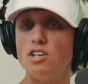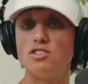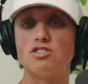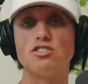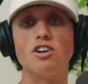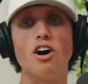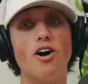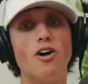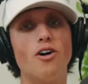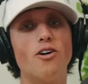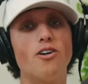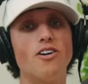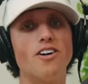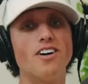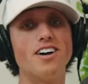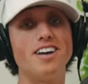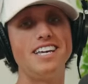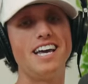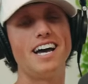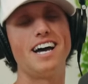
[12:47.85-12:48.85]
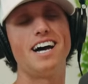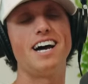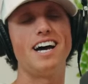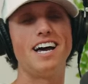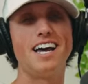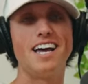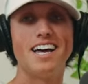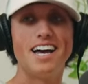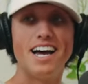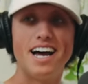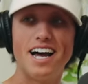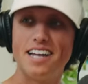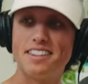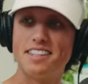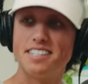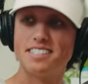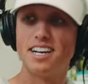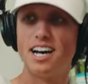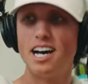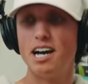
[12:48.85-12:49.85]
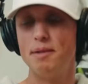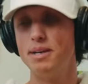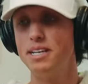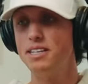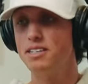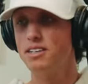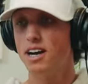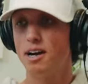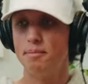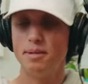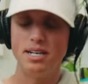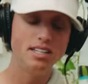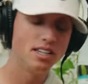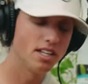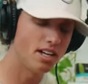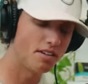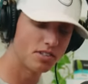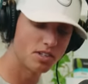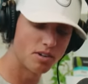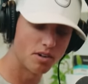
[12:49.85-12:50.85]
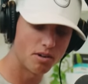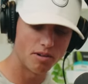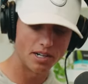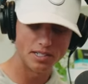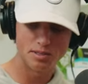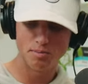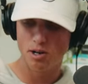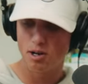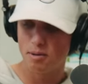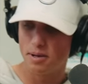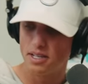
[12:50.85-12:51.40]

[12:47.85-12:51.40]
So yeah, I at the time he I mean he loved to go to West Palm.